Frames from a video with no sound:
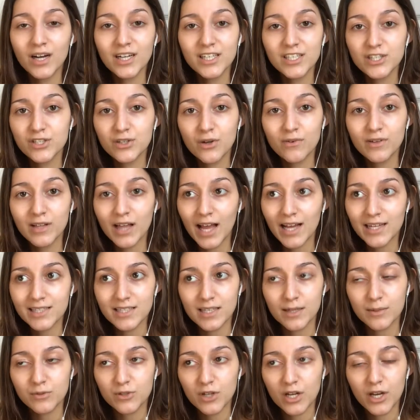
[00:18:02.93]
is so relaxing.
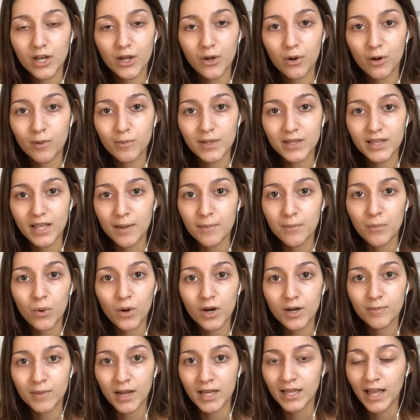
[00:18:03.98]
I'm trying to incorporate that more
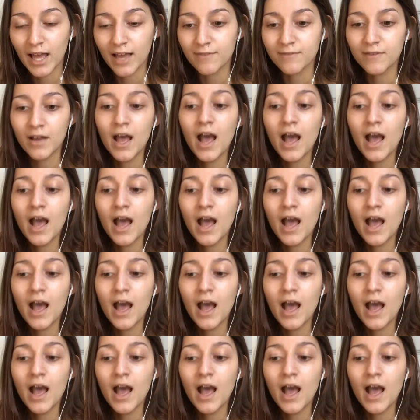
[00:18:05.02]
in my life.